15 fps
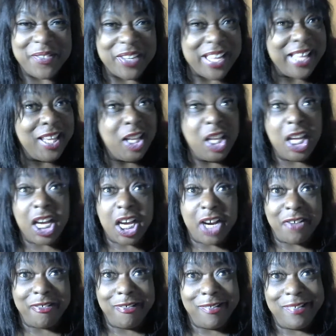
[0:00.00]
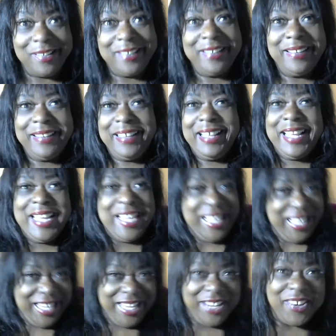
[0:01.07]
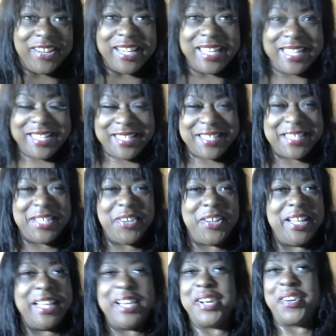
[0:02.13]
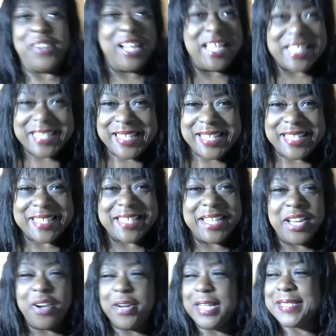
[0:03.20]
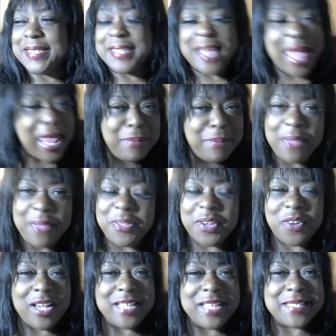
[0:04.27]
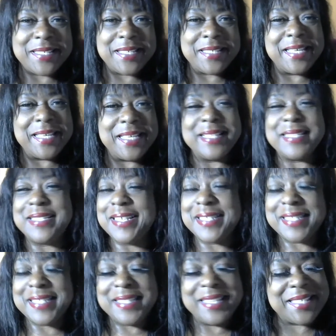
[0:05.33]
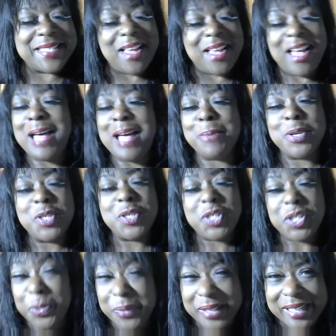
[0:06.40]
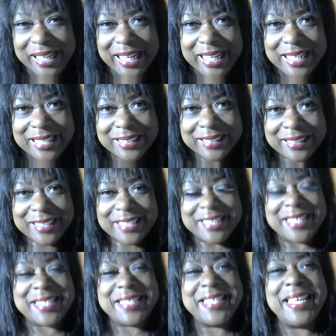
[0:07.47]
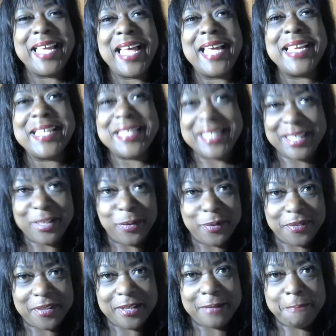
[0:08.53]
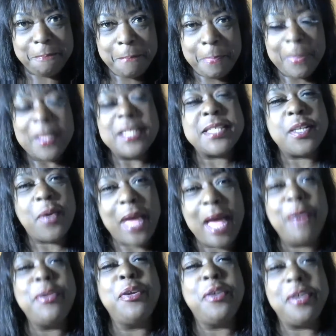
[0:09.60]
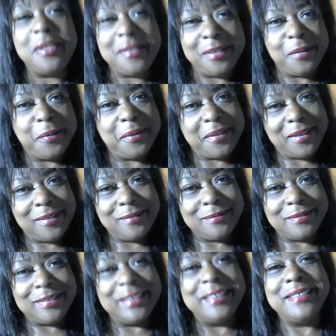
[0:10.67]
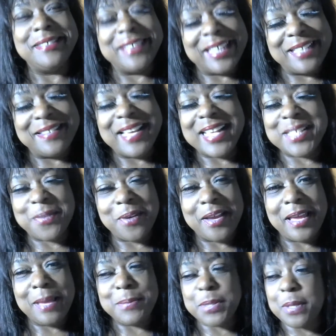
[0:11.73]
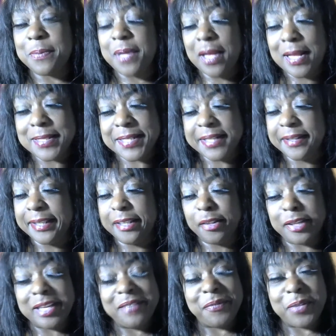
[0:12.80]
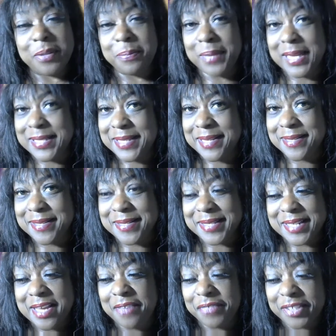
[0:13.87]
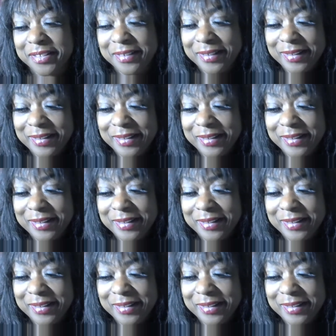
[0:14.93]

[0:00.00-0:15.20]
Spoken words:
okay, look, girl, here it is. You're in a crisis, and it's not about the crisis. It's just this opportunity to see how you deal with it. So how are you going to deal with it? And that's where I am. So I'm constantly looking for the blessings and stuff, and